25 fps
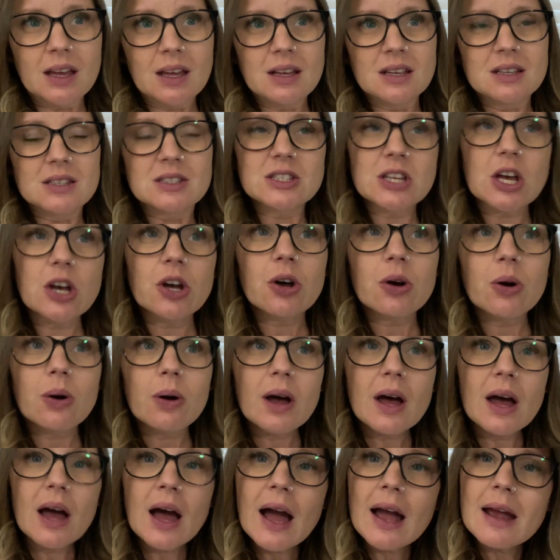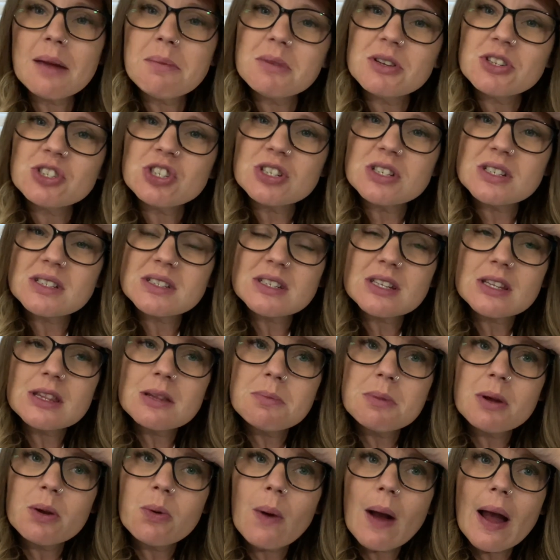So I mentioned it to the
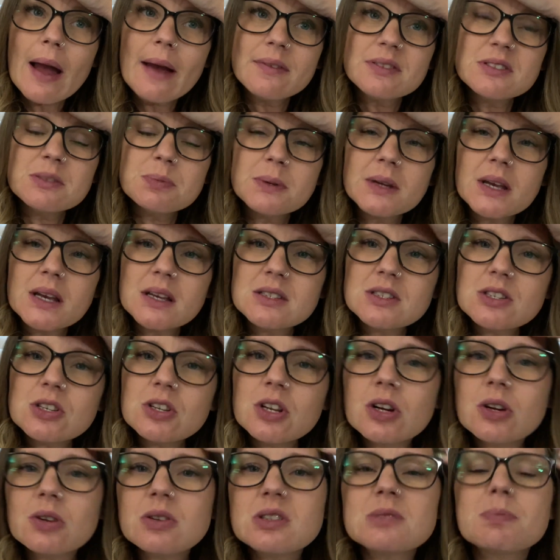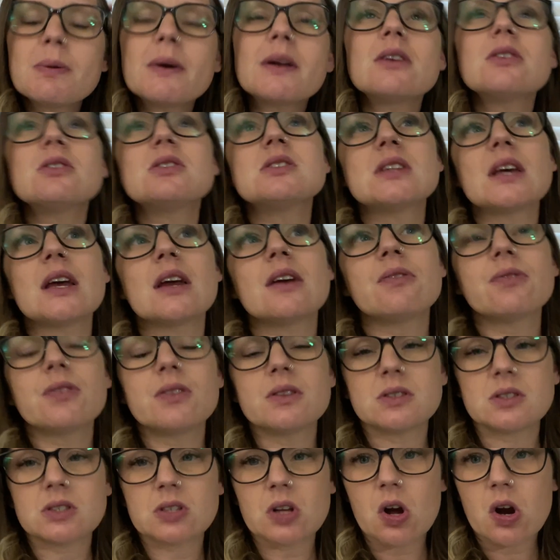midwives because, it's better safe
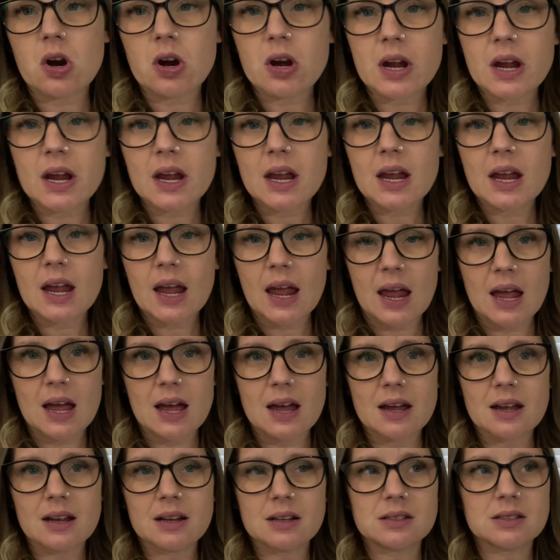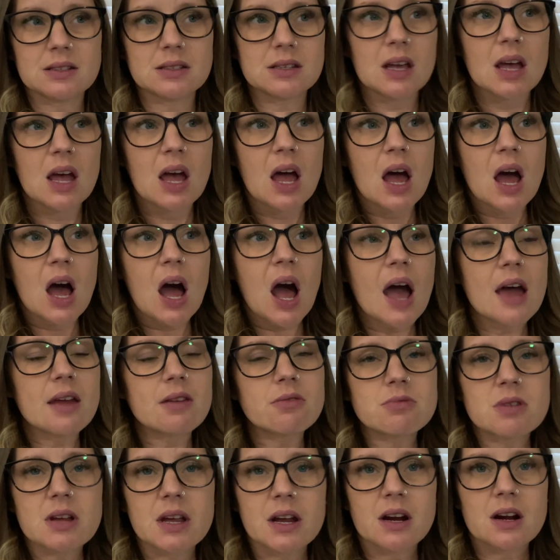than sorry. And I
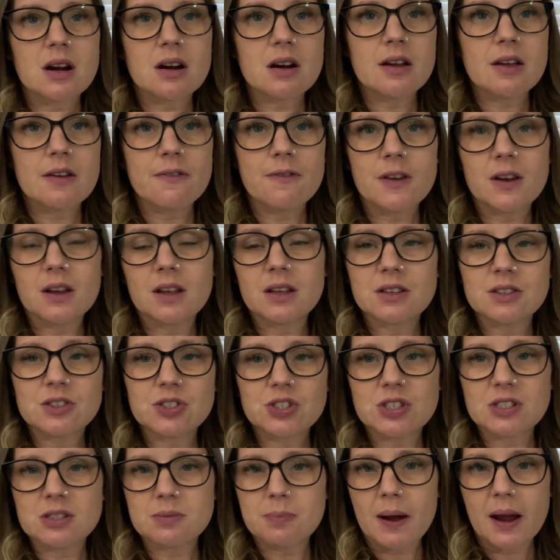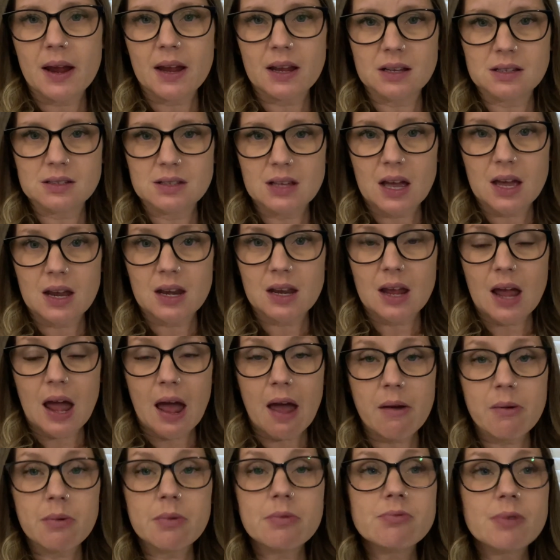don't care if it is just my anxiety.
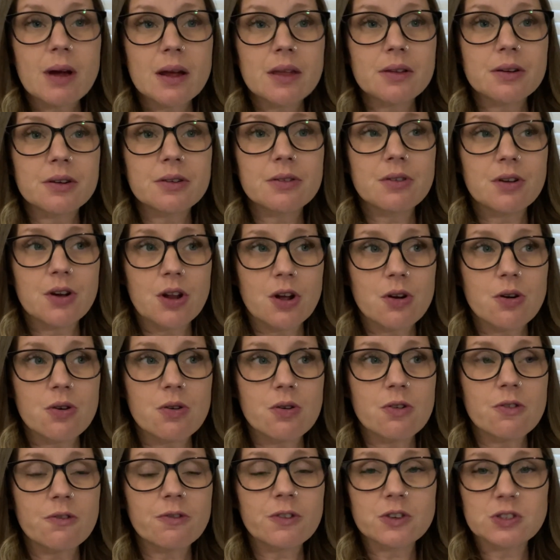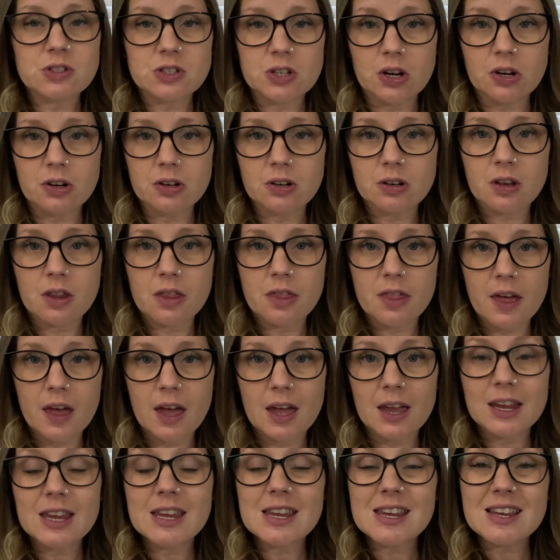I would rather know for certain
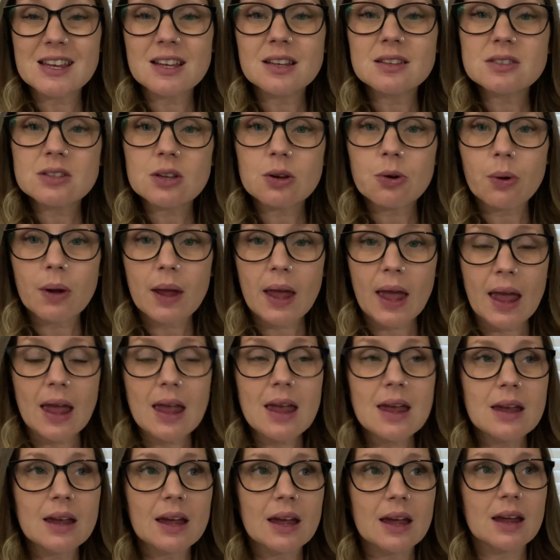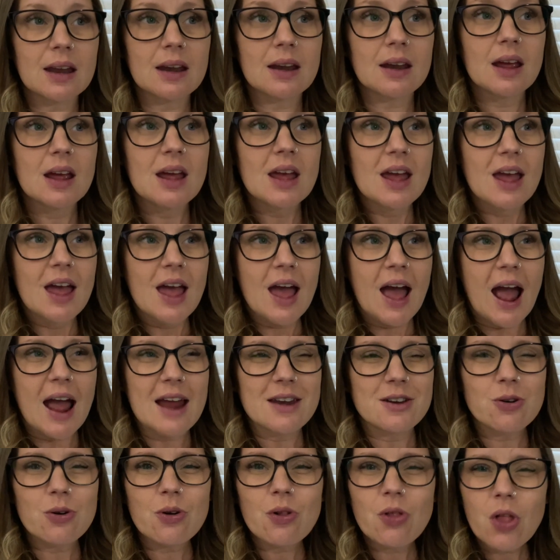that he's okay. And I
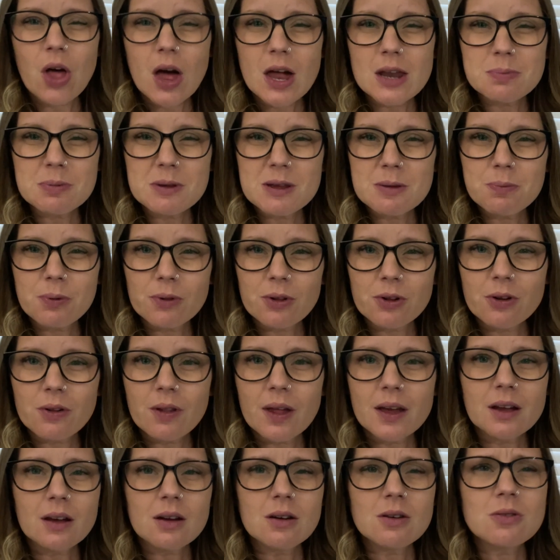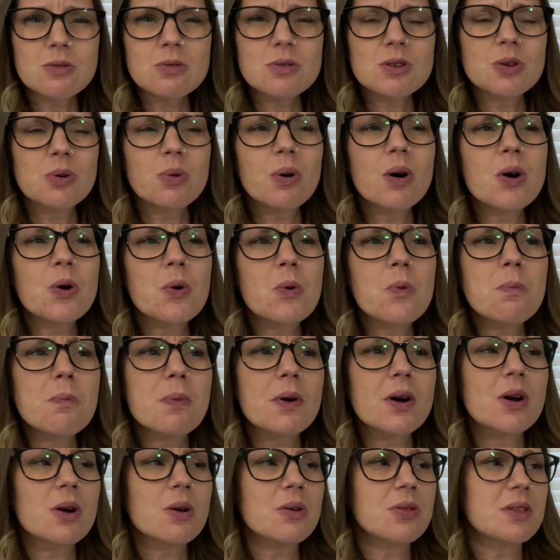know a lot of people are like, oh, you home
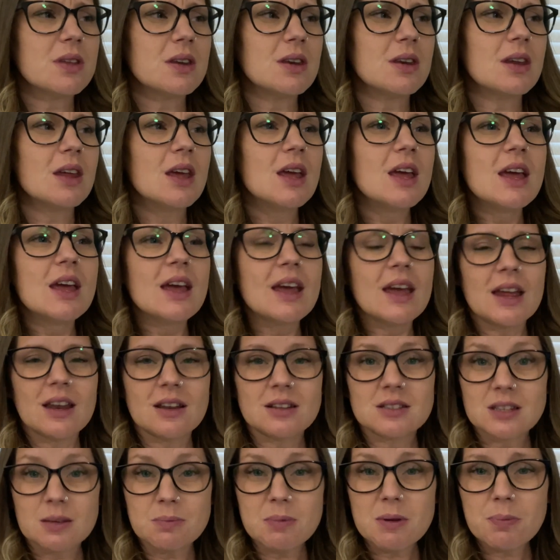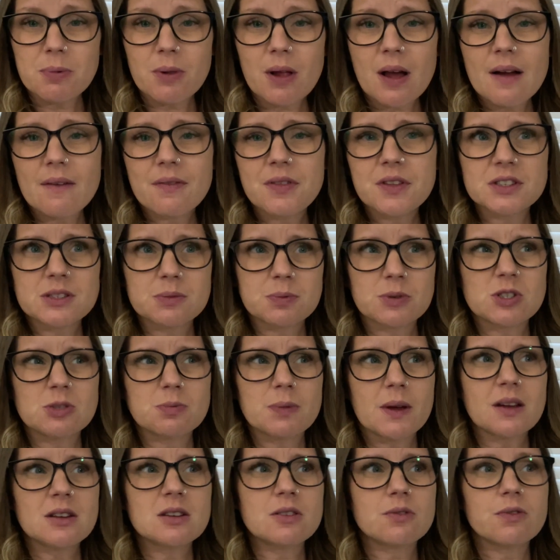birth. And some people have this
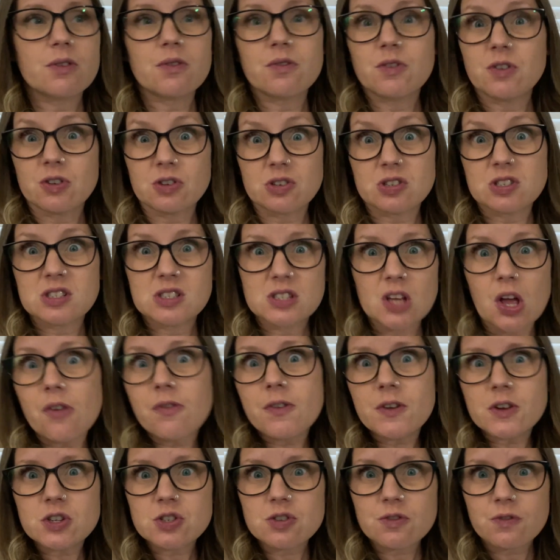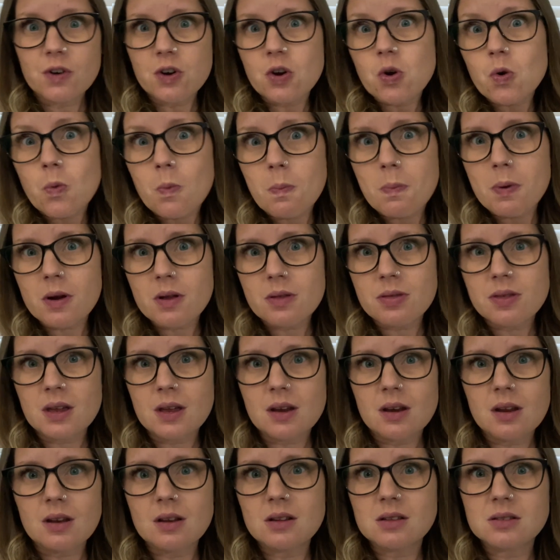perspective of you're selfish for home
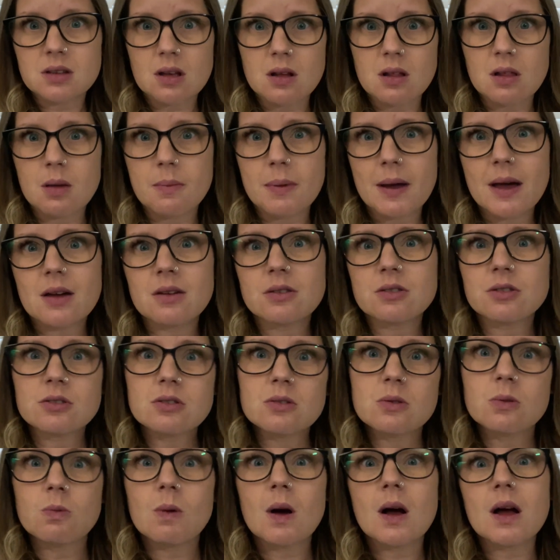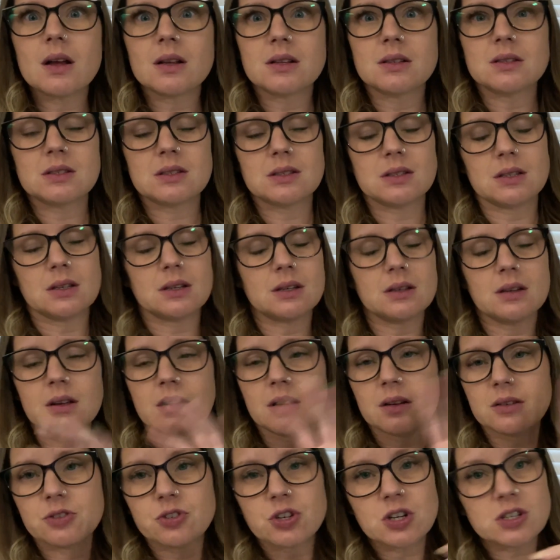birthing and it's all about your wants. And
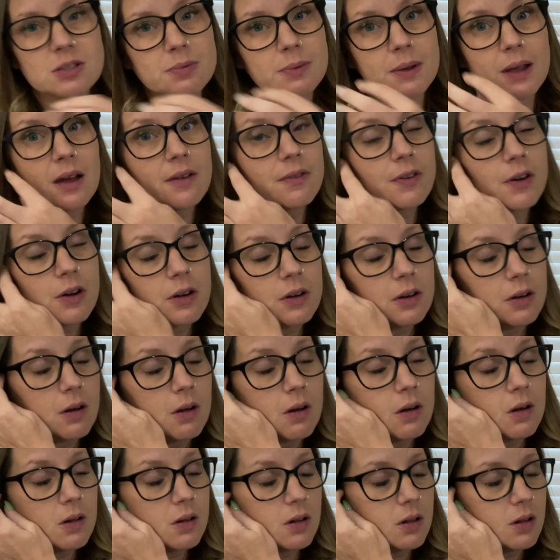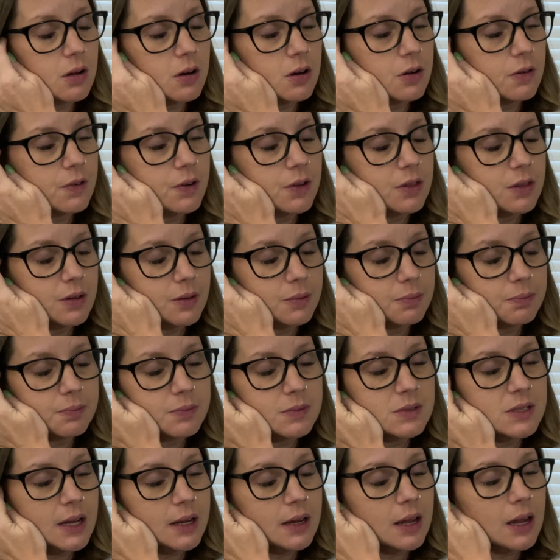trust me, I've heard it all over the
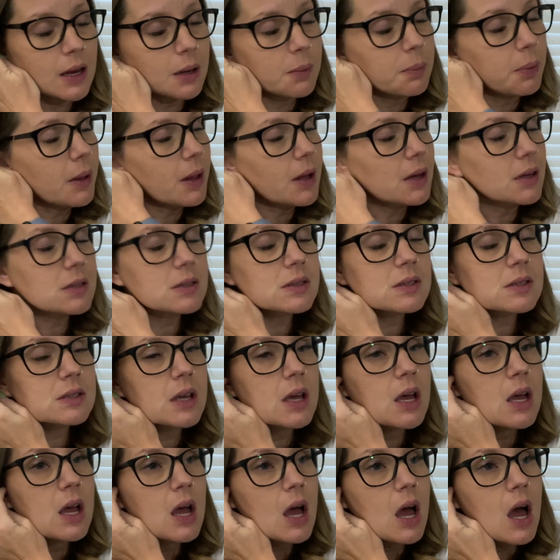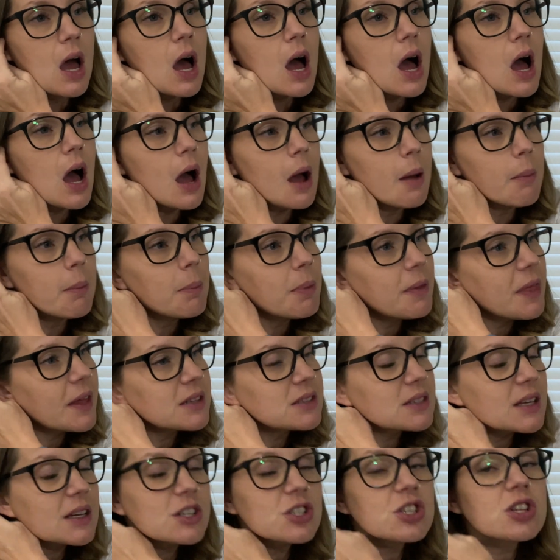decade plus. But
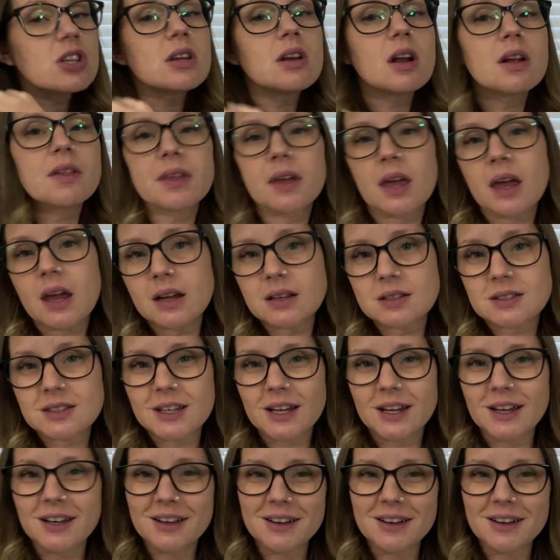that's actually not the case.